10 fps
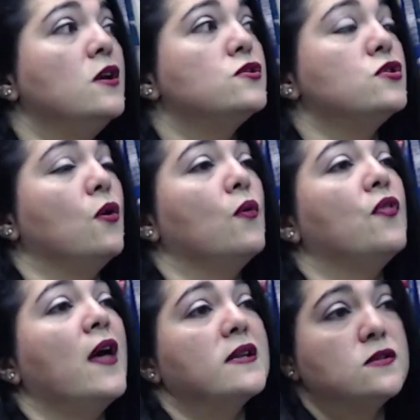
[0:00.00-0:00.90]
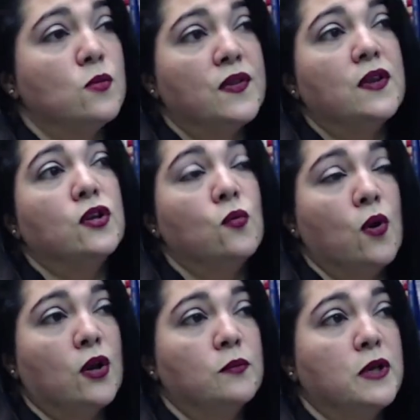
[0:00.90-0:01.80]
So that's the one thing you
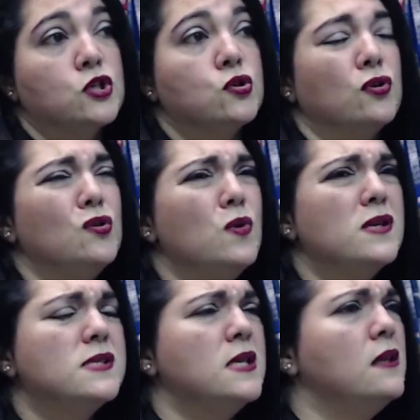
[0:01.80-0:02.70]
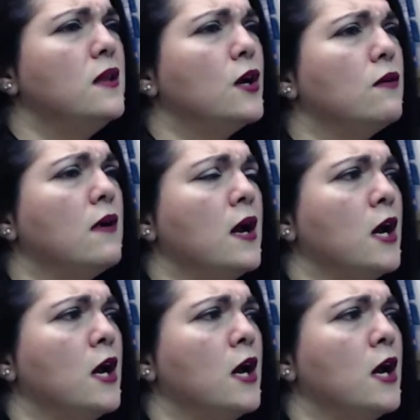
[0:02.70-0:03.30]
want to make sure. You want to see their